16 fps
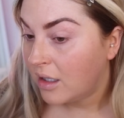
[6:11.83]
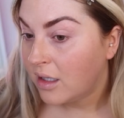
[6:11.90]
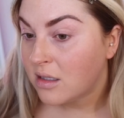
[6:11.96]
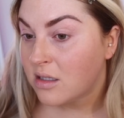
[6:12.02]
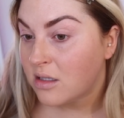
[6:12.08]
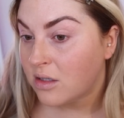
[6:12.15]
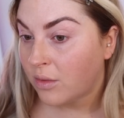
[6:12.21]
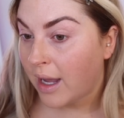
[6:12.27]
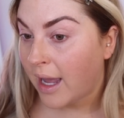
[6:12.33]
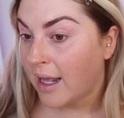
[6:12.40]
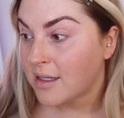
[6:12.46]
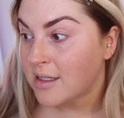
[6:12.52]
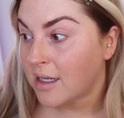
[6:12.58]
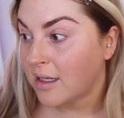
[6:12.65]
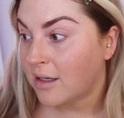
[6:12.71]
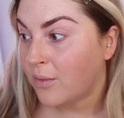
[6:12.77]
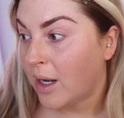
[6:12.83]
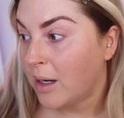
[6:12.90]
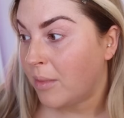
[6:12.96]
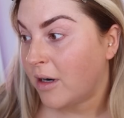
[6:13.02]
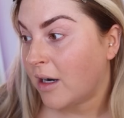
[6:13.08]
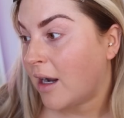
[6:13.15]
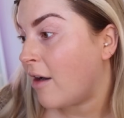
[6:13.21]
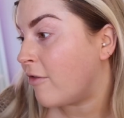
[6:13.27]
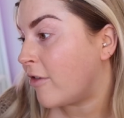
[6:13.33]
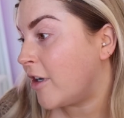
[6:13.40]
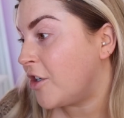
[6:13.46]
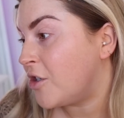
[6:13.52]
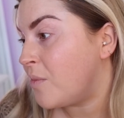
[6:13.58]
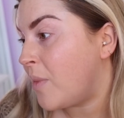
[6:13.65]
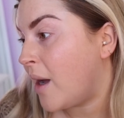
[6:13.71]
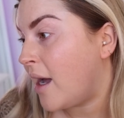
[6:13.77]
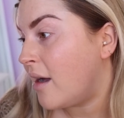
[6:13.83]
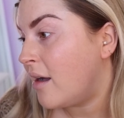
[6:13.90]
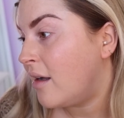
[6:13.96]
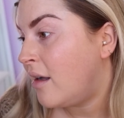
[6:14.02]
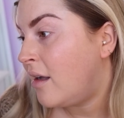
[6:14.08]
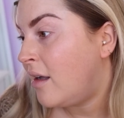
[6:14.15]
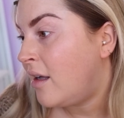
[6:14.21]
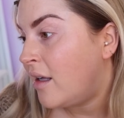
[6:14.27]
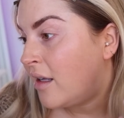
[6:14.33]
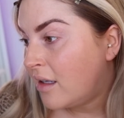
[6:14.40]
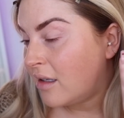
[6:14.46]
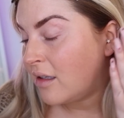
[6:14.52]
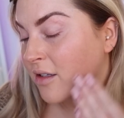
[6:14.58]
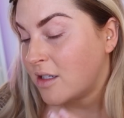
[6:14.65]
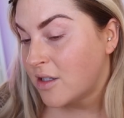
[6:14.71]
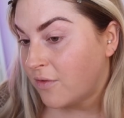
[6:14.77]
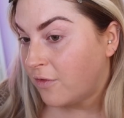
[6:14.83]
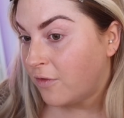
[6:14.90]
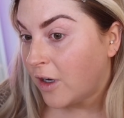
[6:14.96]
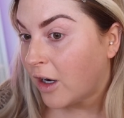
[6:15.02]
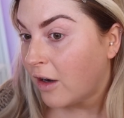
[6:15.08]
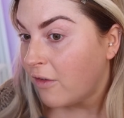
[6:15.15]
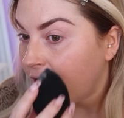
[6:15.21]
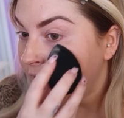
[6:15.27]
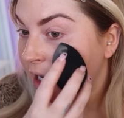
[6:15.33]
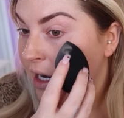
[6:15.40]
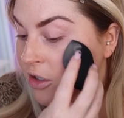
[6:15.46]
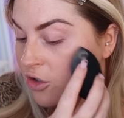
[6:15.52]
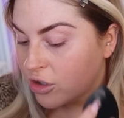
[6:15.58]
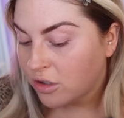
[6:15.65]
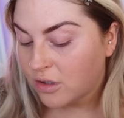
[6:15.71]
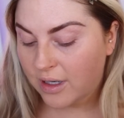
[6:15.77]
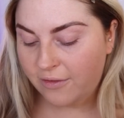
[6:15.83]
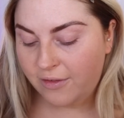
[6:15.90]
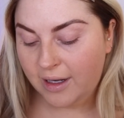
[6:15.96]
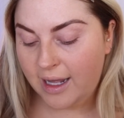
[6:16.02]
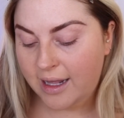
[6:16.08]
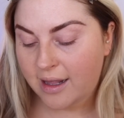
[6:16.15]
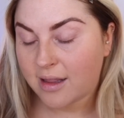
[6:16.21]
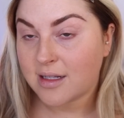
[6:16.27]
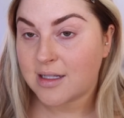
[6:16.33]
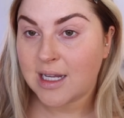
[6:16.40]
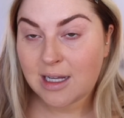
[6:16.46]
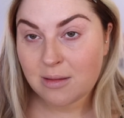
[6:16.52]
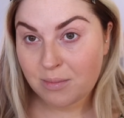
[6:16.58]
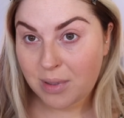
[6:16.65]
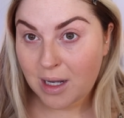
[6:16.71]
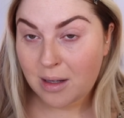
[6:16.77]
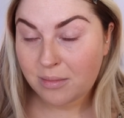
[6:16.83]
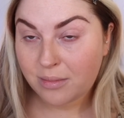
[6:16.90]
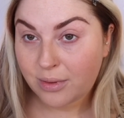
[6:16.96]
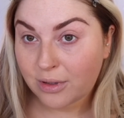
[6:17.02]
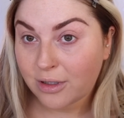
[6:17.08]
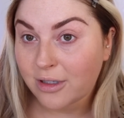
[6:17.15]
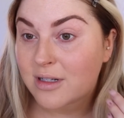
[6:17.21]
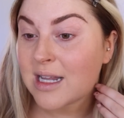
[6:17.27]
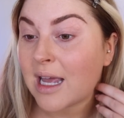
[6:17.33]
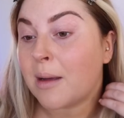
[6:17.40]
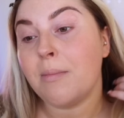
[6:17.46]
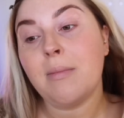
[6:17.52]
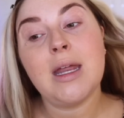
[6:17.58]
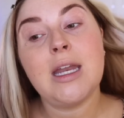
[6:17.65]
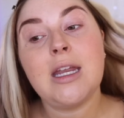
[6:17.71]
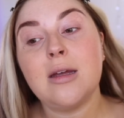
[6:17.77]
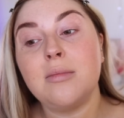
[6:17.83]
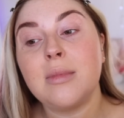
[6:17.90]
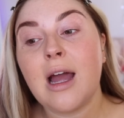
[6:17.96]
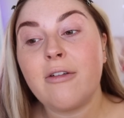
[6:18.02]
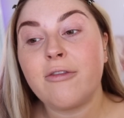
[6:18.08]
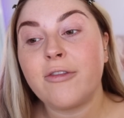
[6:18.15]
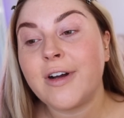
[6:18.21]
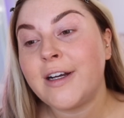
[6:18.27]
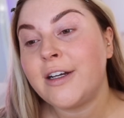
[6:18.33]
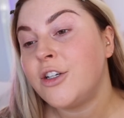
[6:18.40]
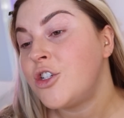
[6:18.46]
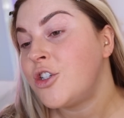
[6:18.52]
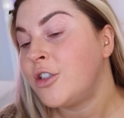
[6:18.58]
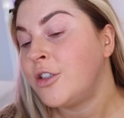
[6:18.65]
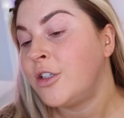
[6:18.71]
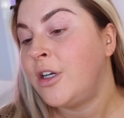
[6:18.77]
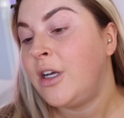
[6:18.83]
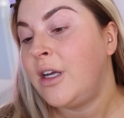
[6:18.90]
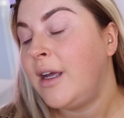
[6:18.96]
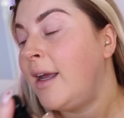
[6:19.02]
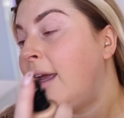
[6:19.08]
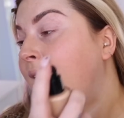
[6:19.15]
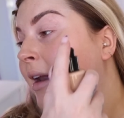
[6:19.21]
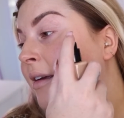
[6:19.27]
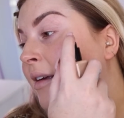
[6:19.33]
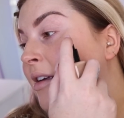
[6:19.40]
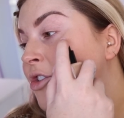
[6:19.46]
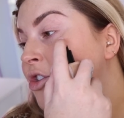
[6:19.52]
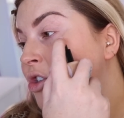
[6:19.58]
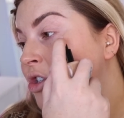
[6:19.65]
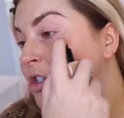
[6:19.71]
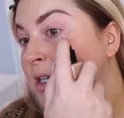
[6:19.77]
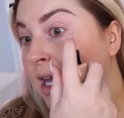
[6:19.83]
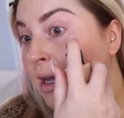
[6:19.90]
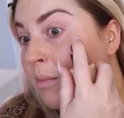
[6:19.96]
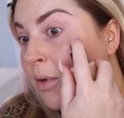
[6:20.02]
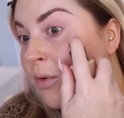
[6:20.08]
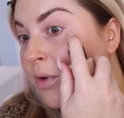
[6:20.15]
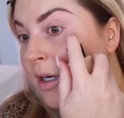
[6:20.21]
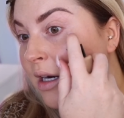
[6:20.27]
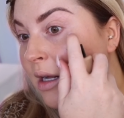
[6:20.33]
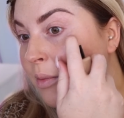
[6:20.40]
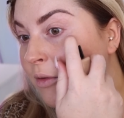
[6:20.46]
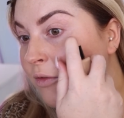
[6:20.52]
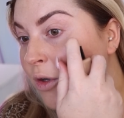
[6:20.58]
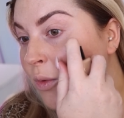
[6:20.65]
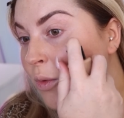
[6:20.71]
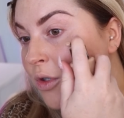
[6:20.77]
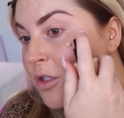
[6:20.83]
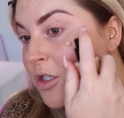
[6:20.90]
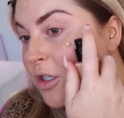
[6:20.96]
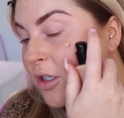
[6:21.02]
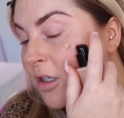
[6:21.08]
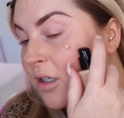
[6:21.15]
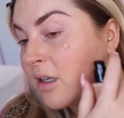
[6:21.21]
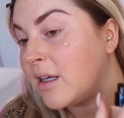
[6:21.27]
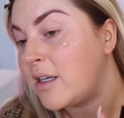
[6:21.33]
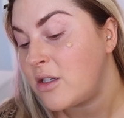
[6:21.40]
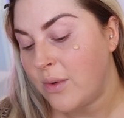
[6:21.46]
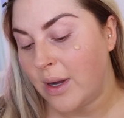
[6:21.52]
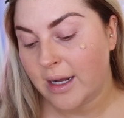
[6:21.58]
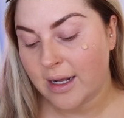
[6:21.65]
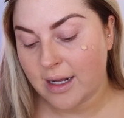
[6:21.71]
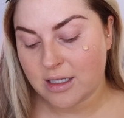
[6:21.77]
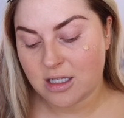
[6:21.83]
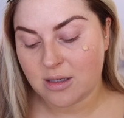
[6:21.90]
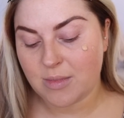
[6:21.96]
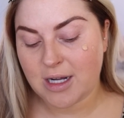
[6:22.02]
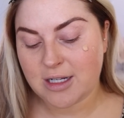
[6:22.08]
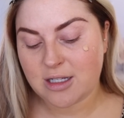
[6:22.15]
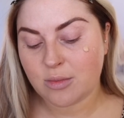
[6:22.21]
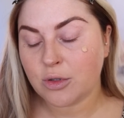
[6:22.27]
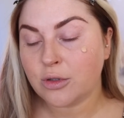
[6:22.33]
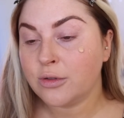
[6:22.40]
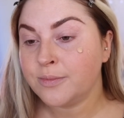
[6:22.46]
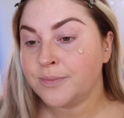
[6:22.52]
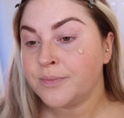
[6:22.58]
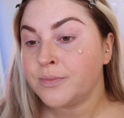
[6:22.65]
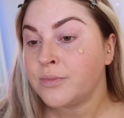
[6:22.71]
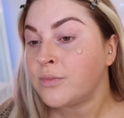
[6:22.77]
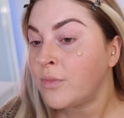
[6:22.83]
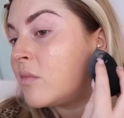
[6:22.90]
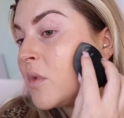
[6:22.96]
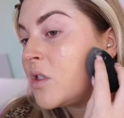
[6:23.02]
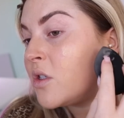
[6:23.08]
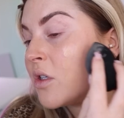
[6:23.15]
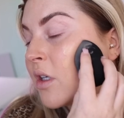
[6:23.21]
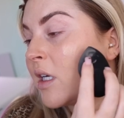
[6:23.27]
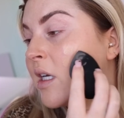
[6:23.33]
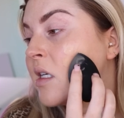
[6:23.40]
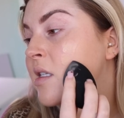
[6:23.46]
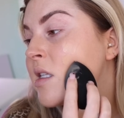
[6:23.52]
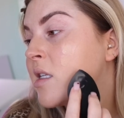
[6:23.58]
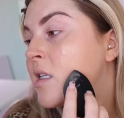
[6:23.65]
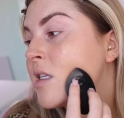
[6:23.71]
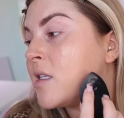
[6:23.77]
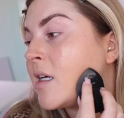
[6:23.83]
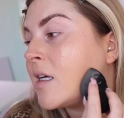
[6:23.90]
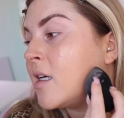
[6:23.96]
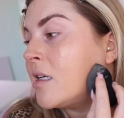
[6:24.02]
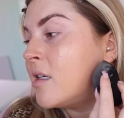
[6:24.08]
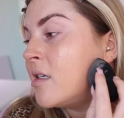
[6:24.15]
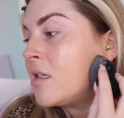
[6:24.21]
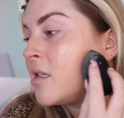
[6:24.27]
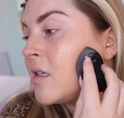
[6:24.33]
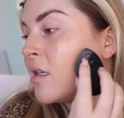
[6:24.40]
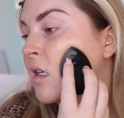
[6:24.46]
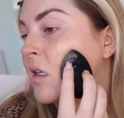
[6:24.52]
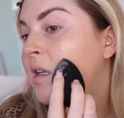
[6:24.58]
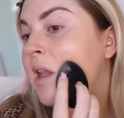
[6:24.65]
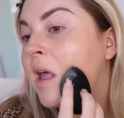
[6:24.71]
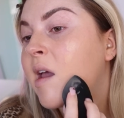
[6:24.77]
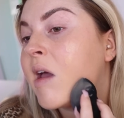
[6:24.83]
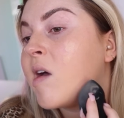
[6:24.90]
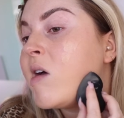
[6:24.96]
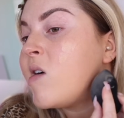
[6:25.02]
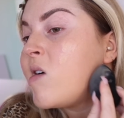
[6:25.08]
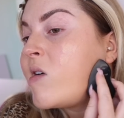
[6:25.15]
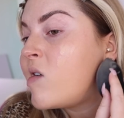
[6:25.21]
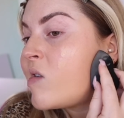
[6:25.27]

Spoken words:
It still adds like quite a bit of coverage, but it looks very, very natural. I feel like the second pump looks like medium coverage, and I guess you just keep building it up if you want to. Like, it's quite customizable. So here's the second layer.